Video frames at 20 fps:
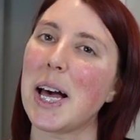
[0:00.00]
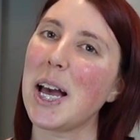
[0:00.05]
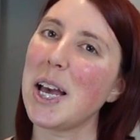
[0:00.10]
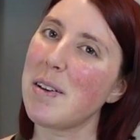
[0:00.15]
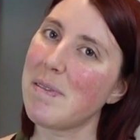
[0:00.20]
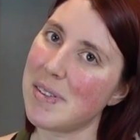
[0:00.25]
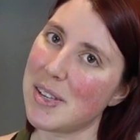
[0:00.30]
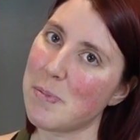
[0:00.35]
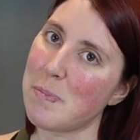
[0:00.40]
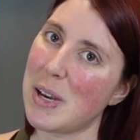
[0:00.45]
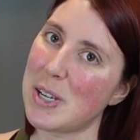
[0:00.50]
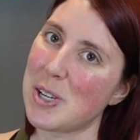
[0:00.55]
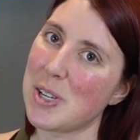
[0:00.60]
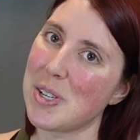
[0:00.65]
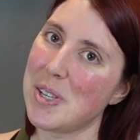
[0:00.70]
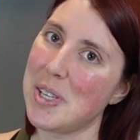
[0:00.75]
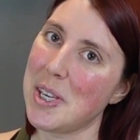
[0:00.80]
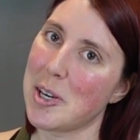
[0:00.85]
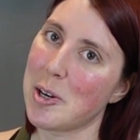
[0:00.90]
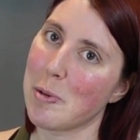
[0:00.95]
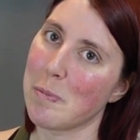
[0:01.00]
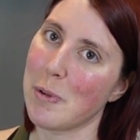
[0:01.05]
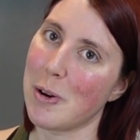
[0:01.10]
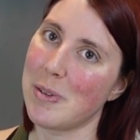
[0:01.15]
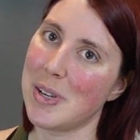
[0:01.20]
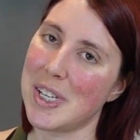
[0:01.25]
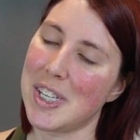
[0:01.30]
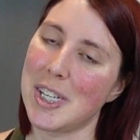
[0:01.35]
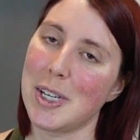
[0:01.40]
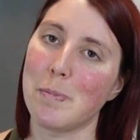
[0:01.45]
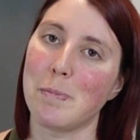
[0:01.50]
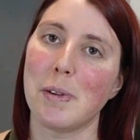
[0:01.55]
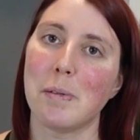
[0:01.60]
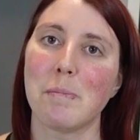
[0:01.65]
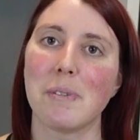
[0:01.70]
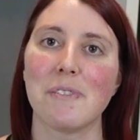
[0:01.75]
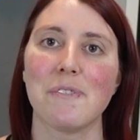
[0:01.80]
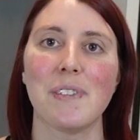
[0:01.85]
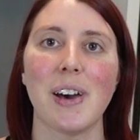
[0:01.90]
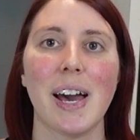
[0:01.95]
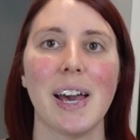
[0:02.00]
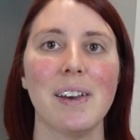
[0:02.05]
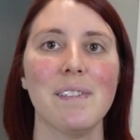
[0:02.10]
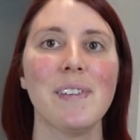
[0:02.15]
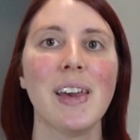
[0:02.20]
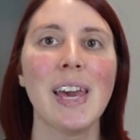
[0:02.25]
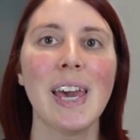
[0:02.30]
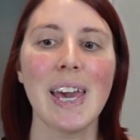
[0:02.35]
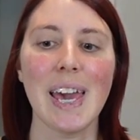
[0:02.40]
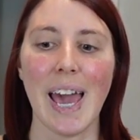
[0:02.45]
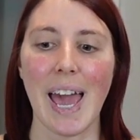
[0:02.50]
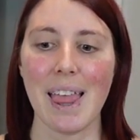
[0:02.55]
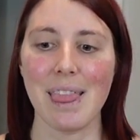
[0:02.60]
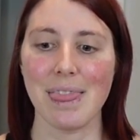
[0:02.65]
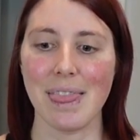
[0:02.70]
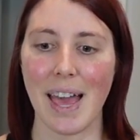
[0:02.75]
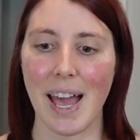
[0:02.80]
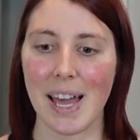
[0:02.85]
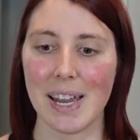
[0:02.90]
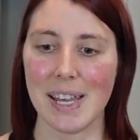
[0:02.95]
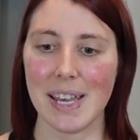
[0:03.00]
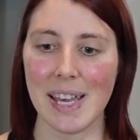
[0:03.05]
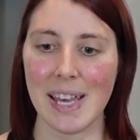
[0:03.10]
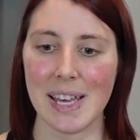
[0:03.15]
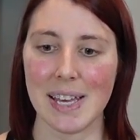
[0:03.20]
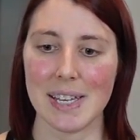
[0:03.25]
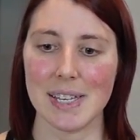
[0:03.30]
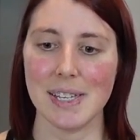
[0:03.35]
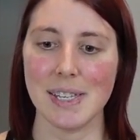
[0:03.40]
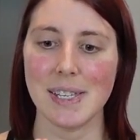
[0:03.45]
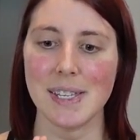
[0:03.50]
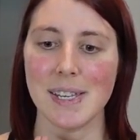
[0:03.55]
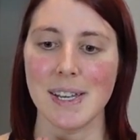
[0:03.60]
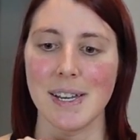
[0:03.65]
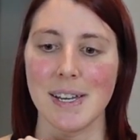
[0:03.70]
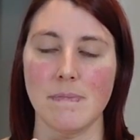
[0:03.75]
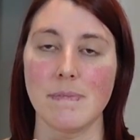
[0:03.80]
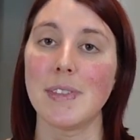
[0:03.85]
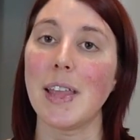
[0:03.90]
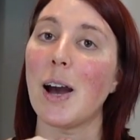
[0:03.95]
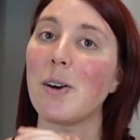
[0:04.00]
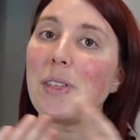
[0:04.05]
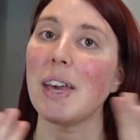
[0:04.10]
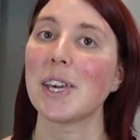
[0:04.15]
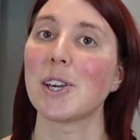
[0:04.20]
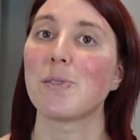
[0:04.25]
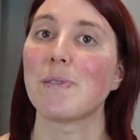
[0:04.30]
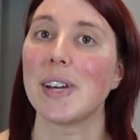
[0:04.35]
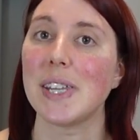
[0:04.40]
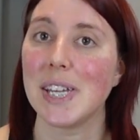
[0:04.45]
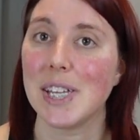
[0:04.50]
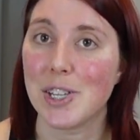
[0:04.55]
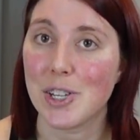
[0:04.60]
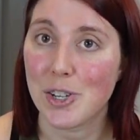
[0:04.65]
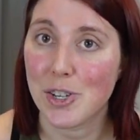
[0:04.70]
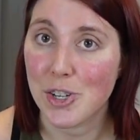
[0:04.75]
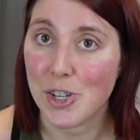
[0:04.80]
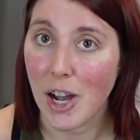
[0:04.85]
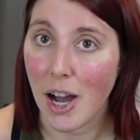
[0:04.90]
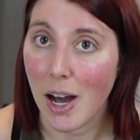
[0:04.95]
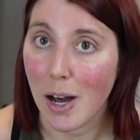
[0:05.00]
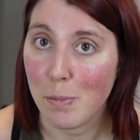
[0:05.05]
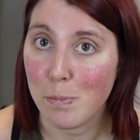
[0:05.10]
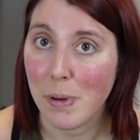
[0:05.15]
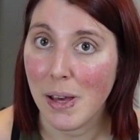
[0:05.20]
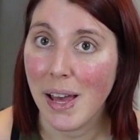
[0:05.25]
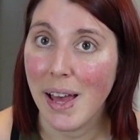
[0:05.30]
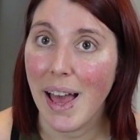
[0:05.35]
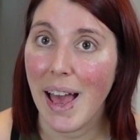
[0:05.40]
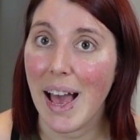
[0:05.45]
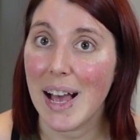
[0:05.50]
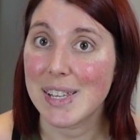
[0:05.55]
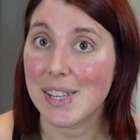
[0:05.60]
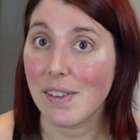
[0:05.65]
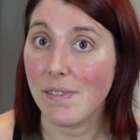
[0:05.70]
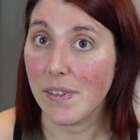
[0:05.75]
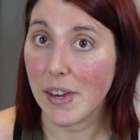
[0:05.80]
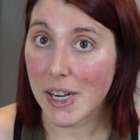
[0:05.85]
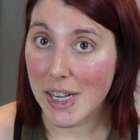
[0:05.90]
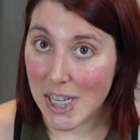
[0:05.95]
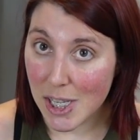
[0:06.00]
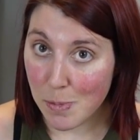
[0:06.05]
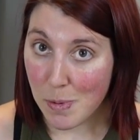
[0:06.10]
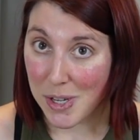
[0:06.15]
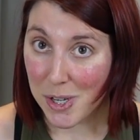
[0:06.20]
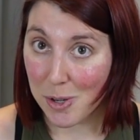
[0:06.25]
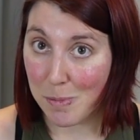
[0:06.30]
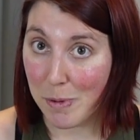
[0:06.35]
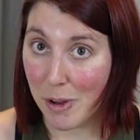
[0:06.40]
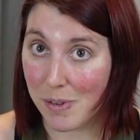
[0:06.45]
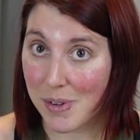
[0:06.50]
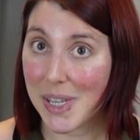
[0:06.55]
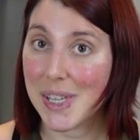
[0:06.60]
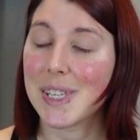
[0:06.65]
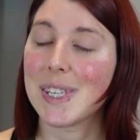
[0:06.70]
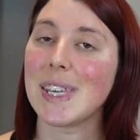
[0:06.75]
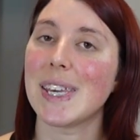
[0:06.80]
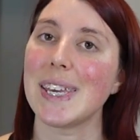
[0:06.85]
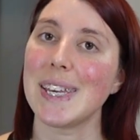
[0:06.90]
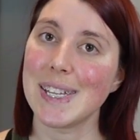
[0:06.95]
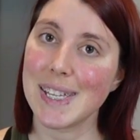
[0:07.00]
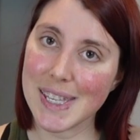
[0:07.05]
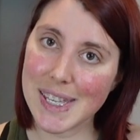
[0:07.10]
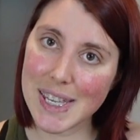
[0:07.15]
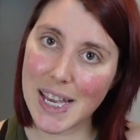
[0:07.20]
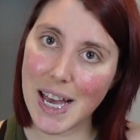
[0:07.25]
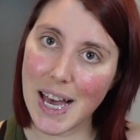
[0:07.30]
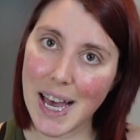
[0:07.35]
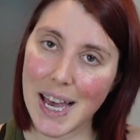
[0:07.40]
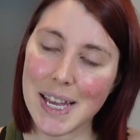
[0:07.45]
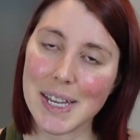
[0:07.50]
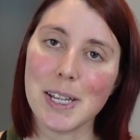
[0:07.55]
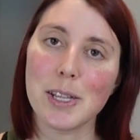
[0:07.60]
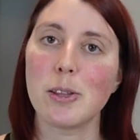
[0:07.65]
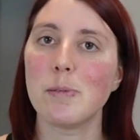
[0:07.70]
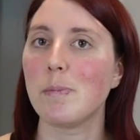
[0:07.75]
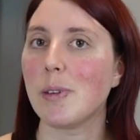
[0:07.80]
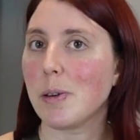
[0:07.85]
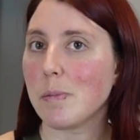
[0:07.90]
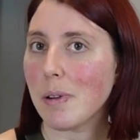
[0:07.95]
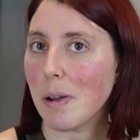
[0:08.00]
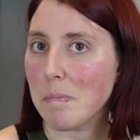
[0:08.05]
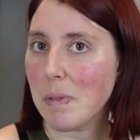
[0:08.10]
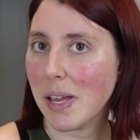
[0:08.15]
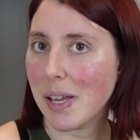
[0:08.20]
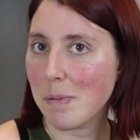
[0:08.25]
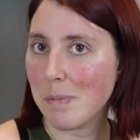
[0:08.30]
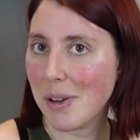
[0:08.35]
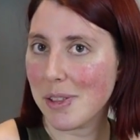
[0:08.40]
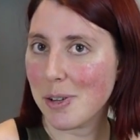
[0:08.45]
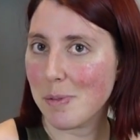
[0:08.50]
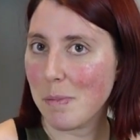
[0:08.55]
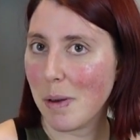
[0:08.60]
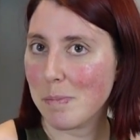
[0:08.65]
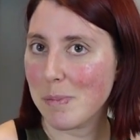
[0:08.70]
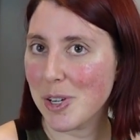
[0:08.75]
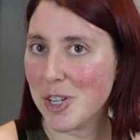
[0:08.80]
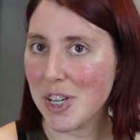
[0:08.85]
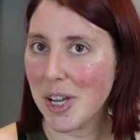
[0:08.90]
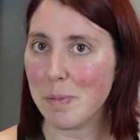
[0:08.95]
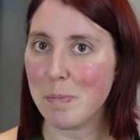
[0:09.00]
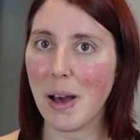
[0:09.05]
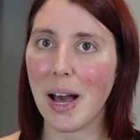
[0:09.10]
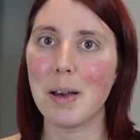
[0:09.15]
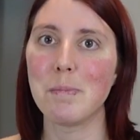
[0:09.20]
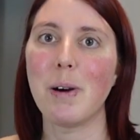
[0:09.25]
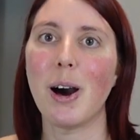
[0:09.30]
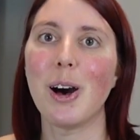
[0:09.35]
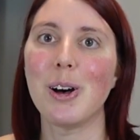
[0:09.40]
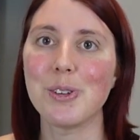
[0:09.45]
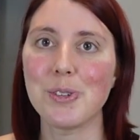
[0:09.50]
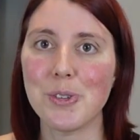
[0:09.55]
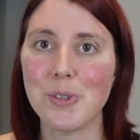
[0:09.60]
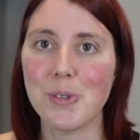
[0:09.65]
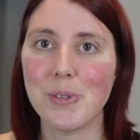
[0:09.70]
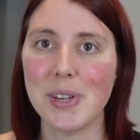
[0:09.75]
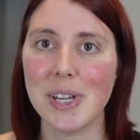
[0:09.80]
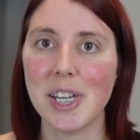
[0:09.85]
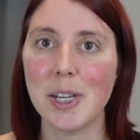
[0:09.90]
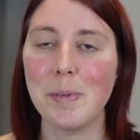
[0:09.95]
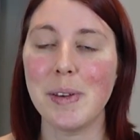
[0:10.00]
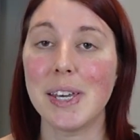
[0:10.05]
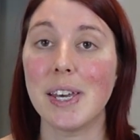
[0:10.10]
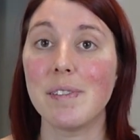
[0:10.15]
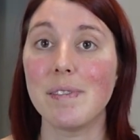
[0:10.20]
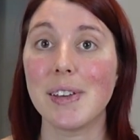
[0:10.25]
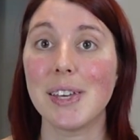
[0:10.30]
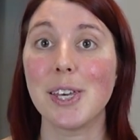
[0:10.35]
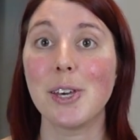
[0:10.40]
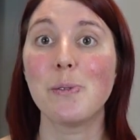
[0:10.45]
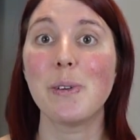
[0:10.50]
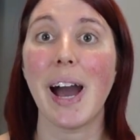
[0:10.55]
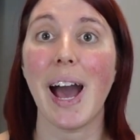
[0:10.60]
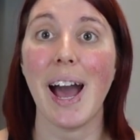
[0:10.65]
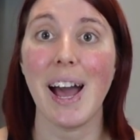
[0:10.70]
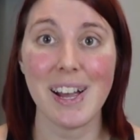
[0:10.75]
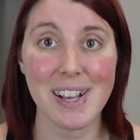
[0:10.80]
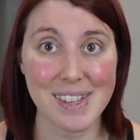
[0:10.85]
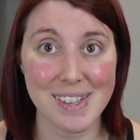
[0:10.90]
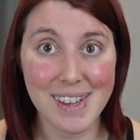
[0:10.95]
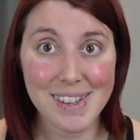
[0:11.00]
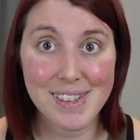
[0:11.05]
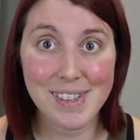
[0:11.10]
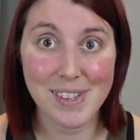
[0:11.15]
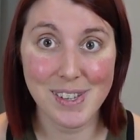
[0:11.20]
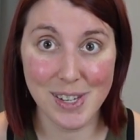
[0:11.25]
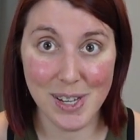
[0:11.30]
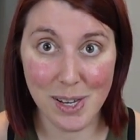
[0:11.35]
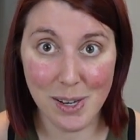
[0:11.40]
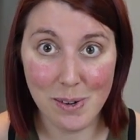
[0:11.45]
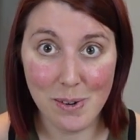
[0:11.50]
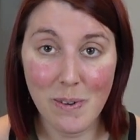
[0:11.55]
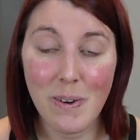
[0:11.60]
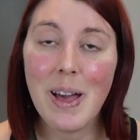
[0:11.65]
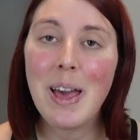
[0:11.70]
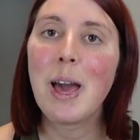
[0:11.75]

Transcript: I have a special secret bonus tip number 5, and that is, now that you're ready to shop, as a very special bonus inside the Meal Prep Like a Mother membership, I'm also going to be giving you access to